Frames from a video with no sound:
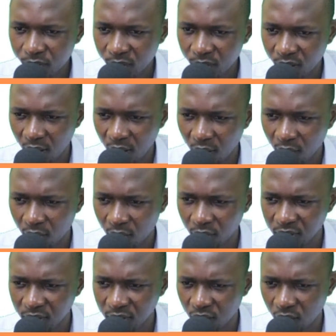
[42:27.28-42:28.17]
Now
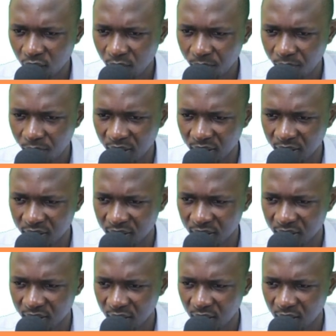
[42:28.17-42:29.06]
cost
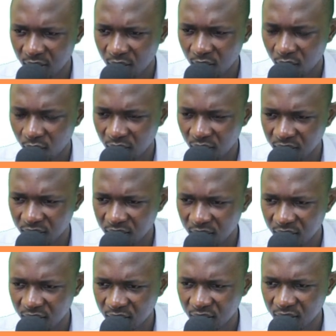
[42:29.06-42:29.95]
equipment
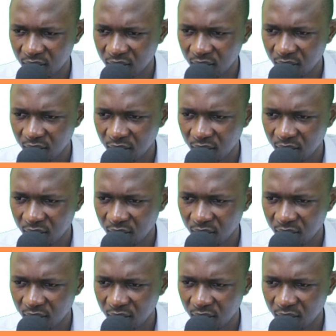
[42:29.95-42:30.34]
160.